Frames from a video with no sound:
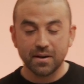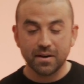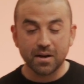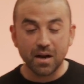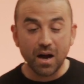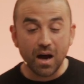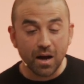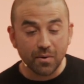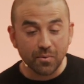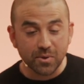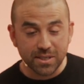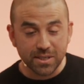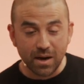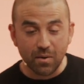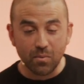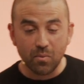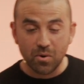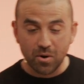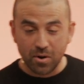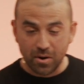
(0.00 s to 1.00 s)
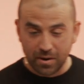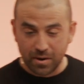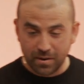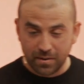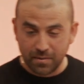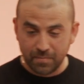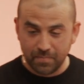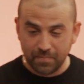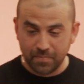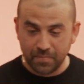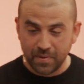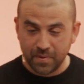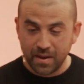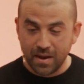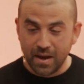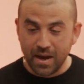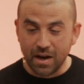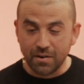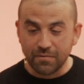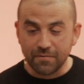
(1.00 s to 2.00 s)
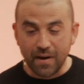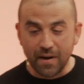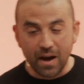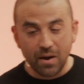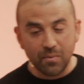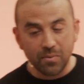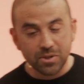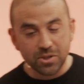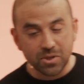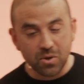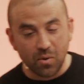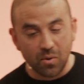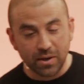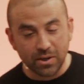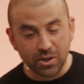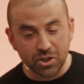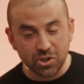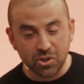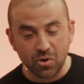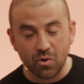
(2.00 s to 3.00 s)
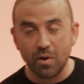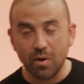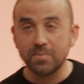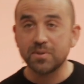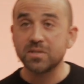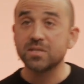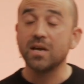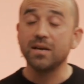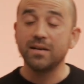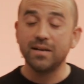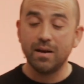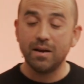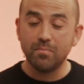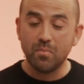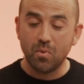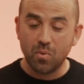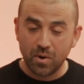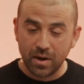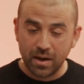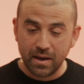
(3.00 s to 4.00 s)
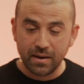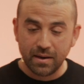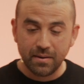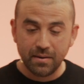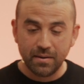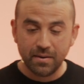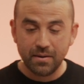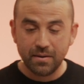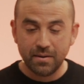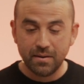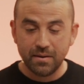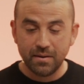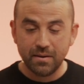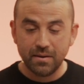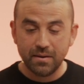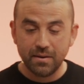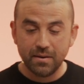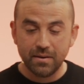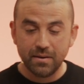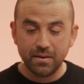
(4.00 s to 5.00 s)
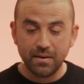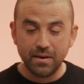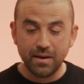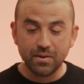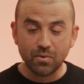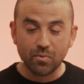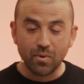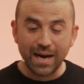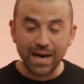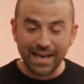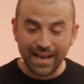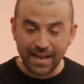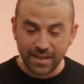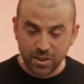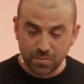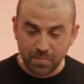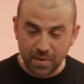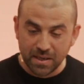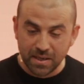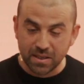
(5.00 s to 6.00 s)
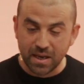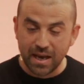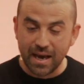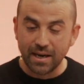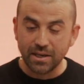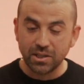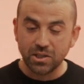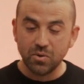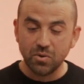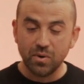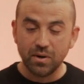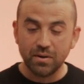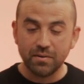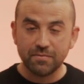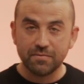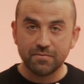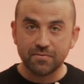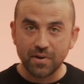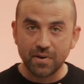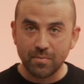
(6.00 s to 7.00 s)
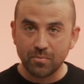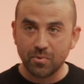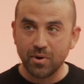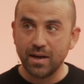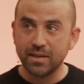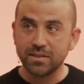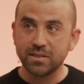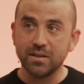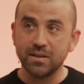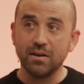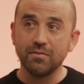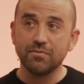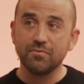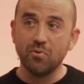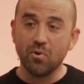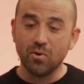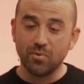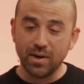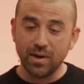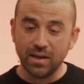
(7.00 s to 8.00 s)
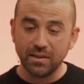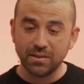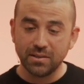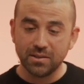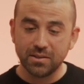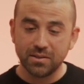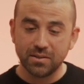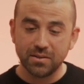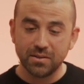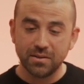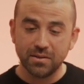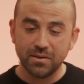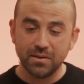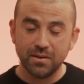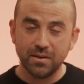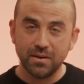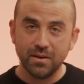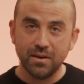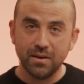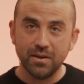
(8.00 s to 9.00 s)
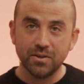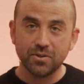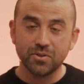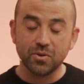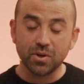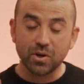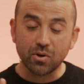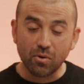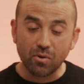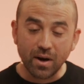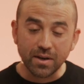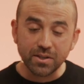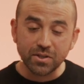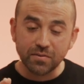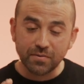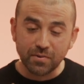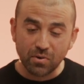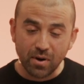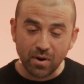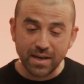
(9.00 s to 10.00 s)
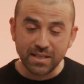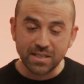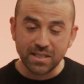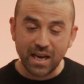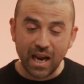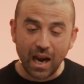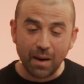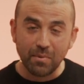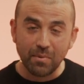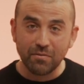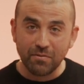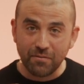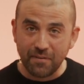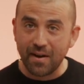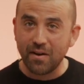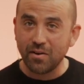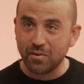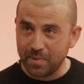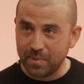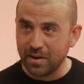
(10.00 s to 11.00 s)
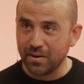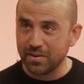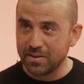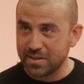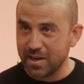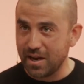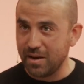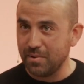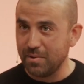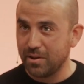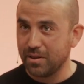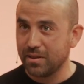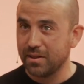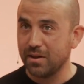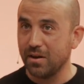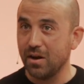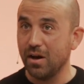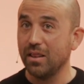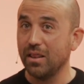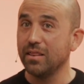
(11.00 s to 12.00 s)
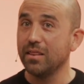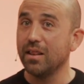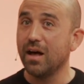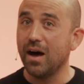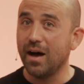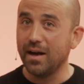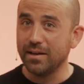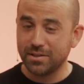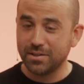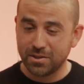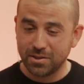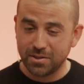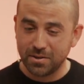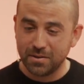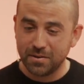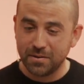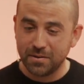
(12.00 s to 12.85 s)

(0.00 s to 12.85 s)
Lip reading: God was at work. And if I was going to show up Sunday morning in the right headspace, I had to do it from rest, not for rest. So the cross of Christ came and found me on Sabbath a lot.